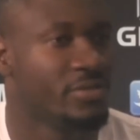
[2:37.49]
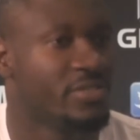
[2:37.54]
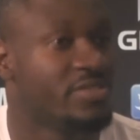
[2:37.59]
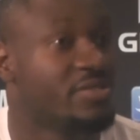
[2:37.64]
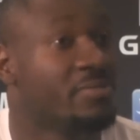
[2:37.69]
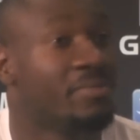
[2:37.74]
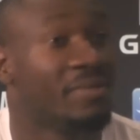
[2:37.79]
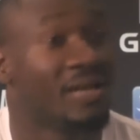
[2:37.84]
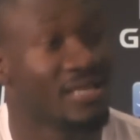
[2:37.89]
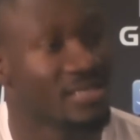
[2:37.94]

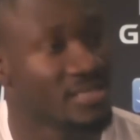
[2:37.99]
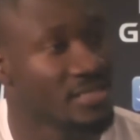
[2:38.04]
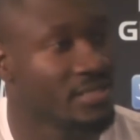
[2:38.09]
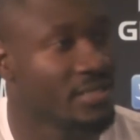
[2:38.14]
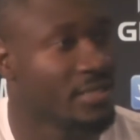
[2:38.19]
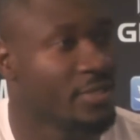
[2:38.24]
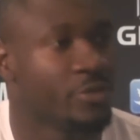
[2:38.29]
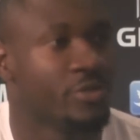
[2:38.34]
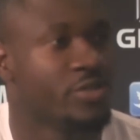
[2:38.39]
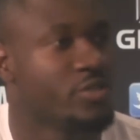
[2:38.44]
It's a
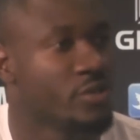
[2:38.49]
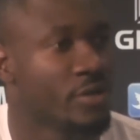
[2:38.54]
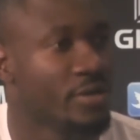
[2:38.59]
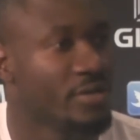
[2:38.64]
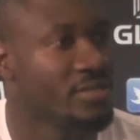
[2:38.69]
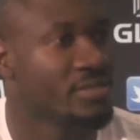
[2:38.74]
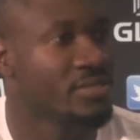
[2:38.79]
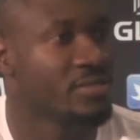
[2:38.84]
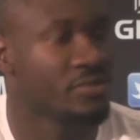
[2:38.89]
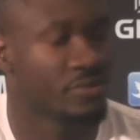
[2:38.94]
blessing and you enjoy
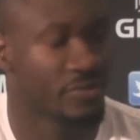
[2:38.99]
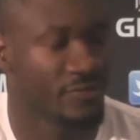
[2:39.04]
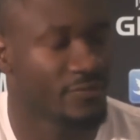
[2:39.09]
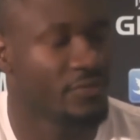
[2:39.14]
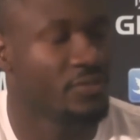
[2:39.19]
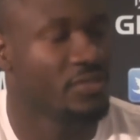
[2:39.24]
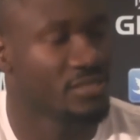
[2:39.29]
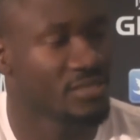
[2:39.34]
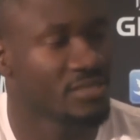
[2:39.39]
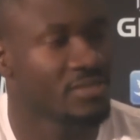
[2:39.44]
it to the
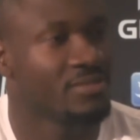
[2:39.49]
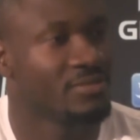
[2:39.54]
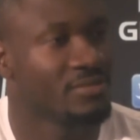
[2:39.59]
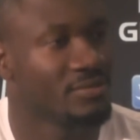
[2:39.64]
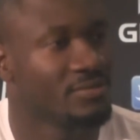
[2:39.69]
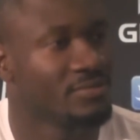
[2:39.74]
fullest.